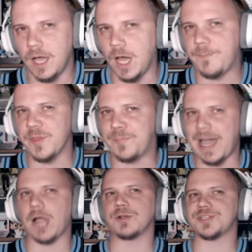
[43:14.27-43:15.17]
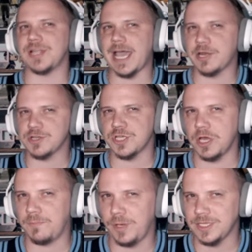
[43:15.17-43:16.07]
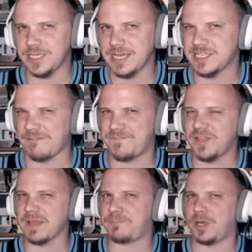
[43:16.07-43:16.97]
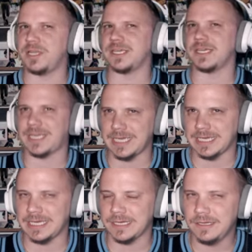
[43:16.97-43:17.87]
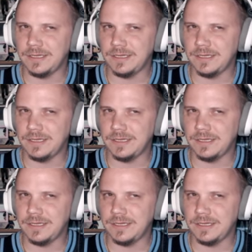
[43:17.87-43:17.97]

up the power sliders on punting because I feel like punting and kicking